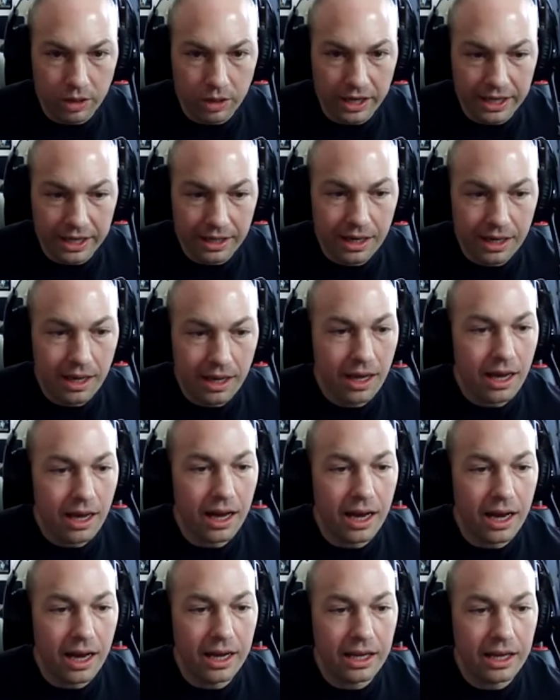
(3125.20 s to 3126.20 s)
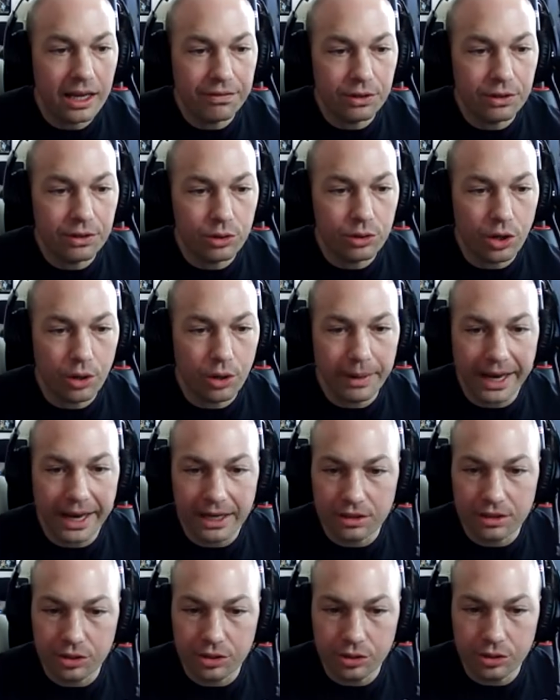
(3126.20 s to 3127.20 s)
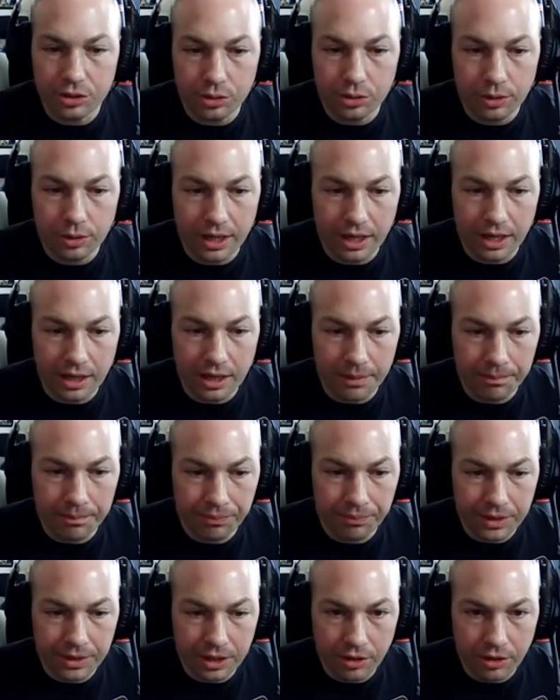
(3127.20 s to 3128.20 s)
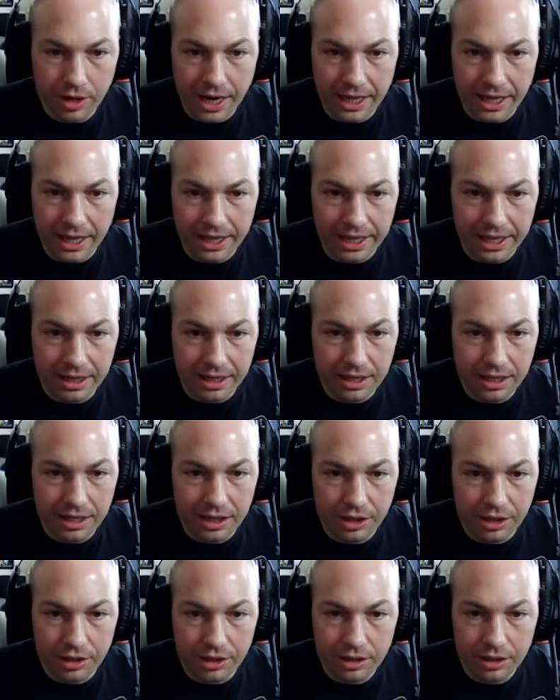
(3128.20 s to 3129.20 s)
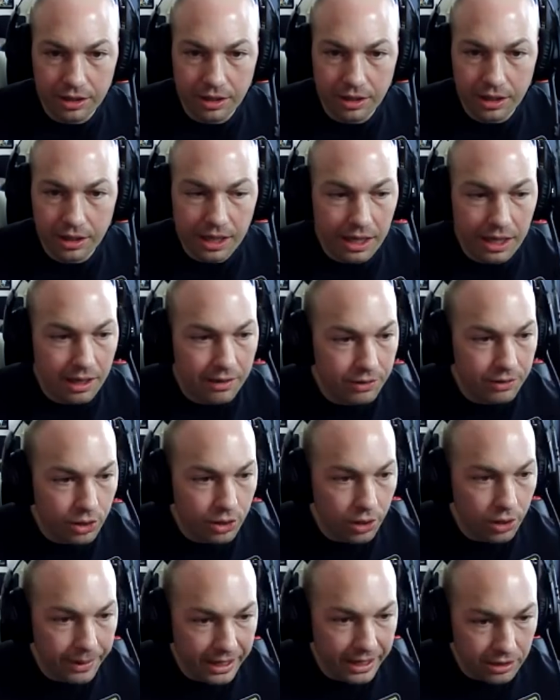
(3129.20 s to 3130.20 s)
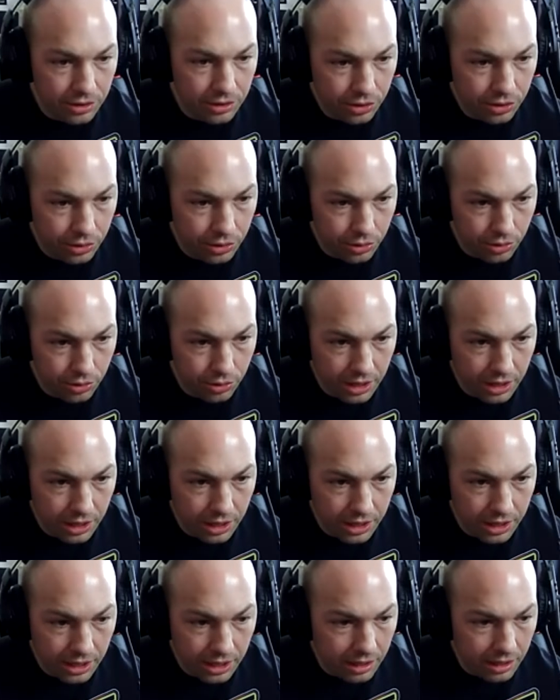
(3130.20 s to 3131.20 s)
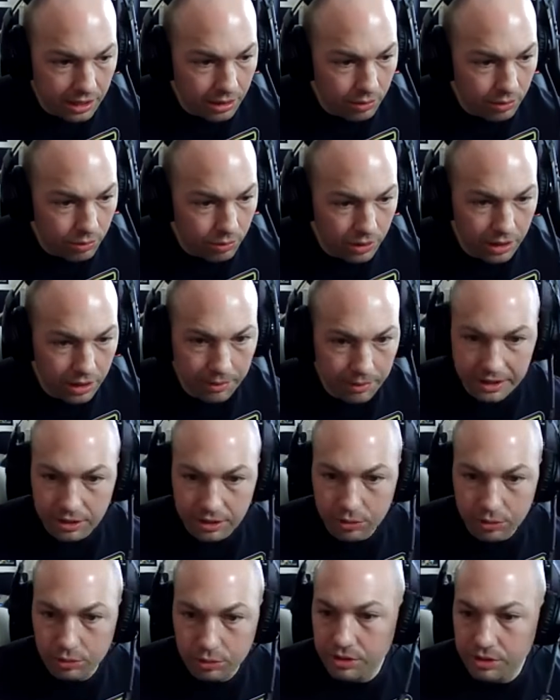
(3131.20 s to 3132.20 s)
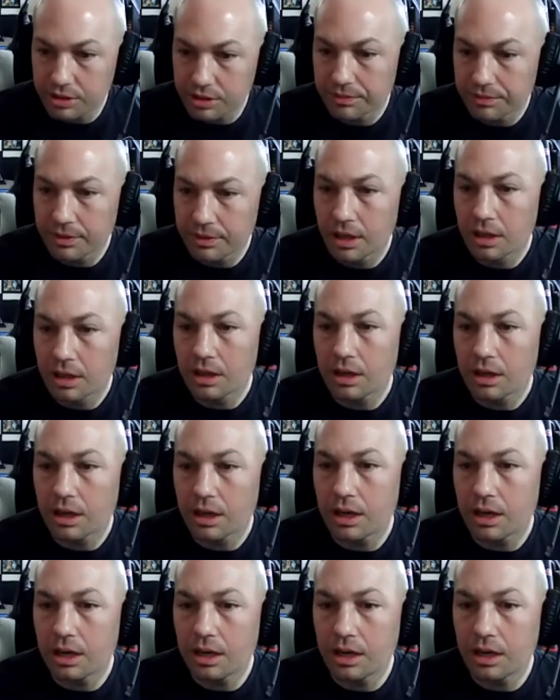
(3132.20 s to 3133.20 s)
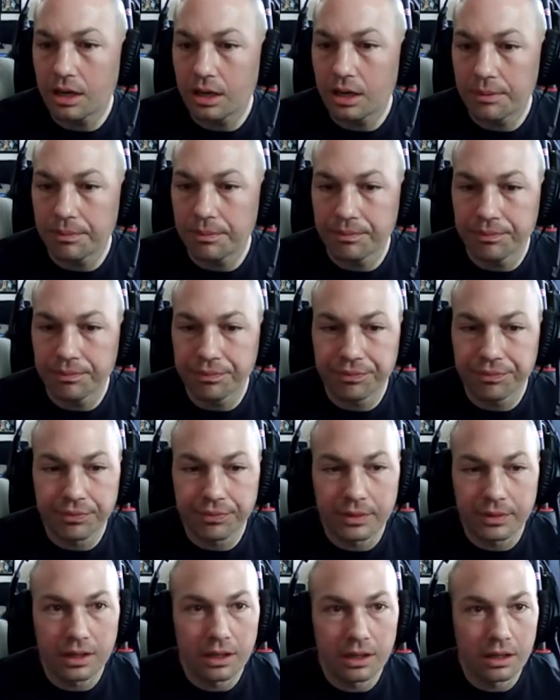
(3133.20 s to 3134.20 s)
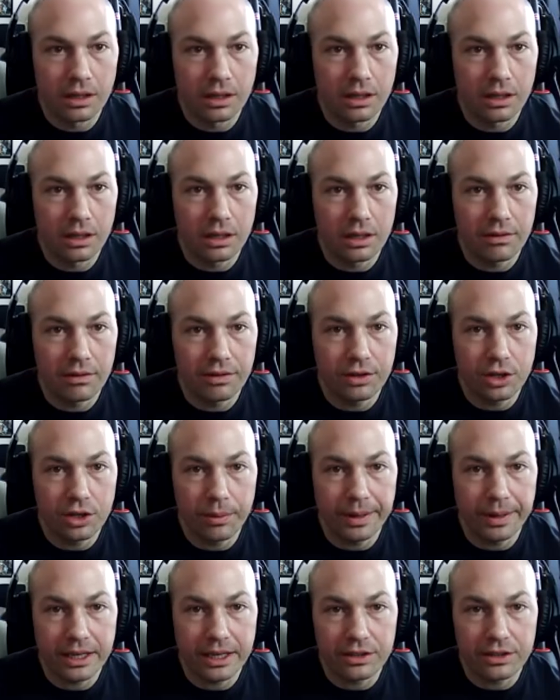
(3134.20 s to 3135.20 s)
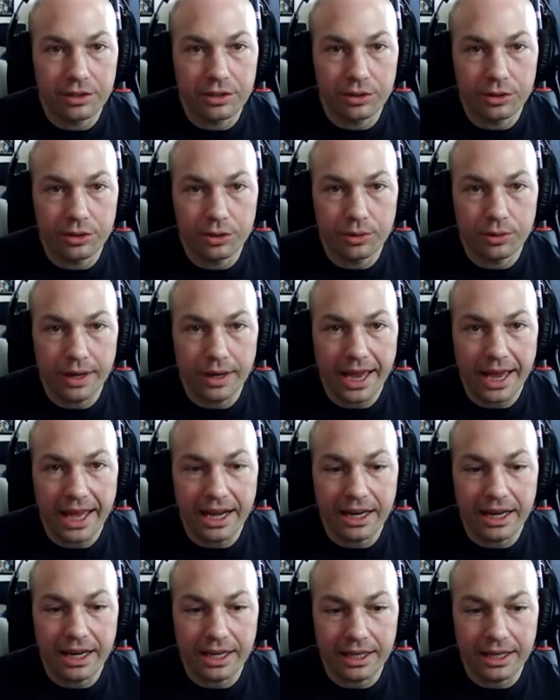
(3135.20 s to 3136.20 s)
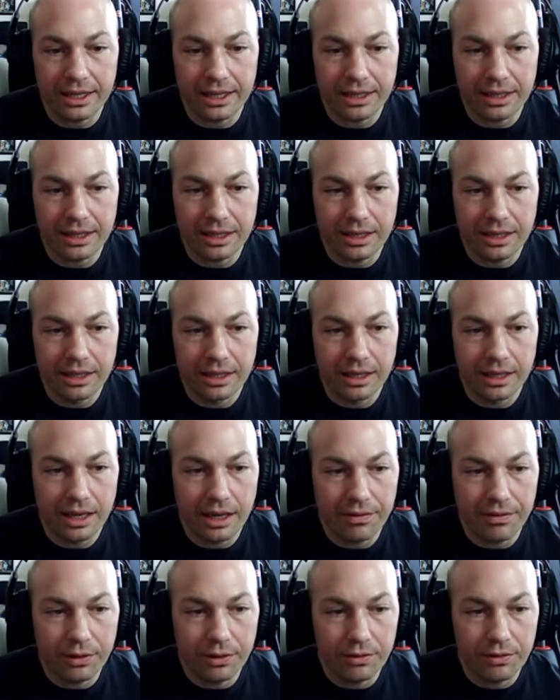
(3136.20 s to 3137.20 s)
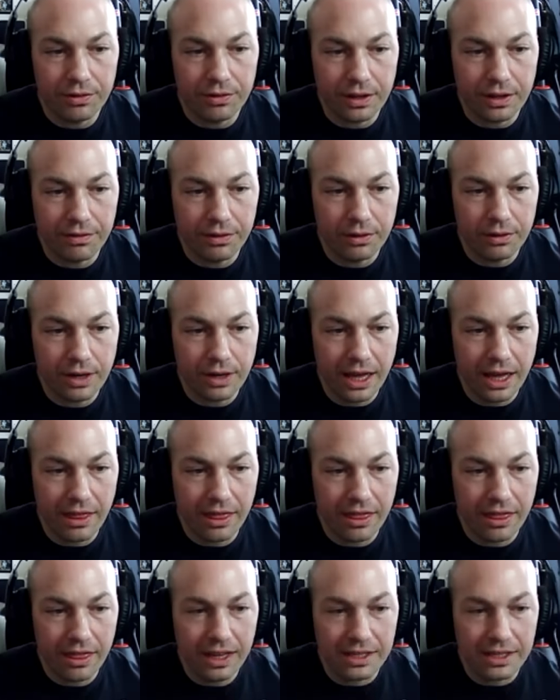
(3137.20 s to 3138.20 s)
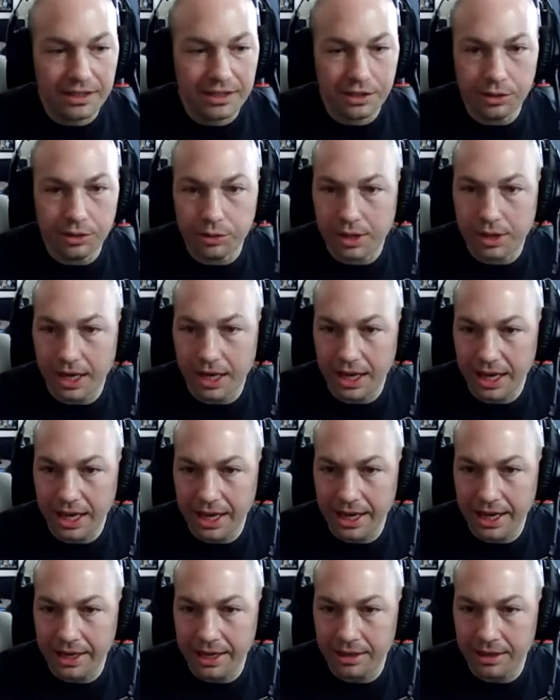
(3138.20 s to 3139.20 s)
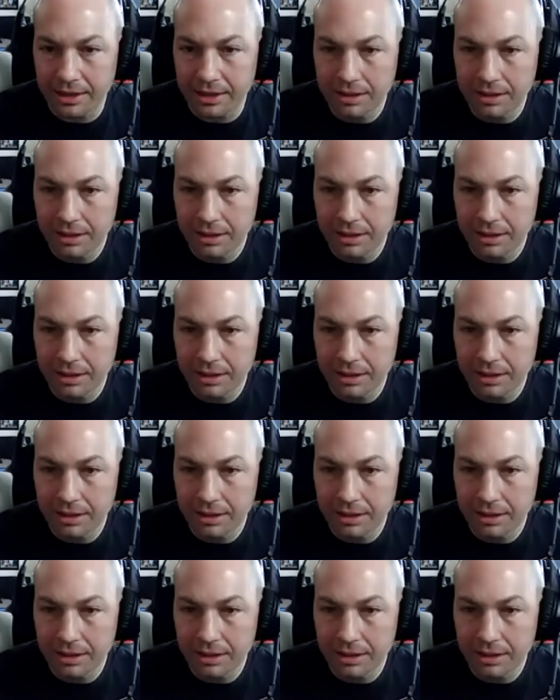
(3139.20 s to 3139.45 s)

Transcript: it. If you go back to, you're highlighted here, if you go back to the, where are my tools? If you go back to editing, if you've got this, you can,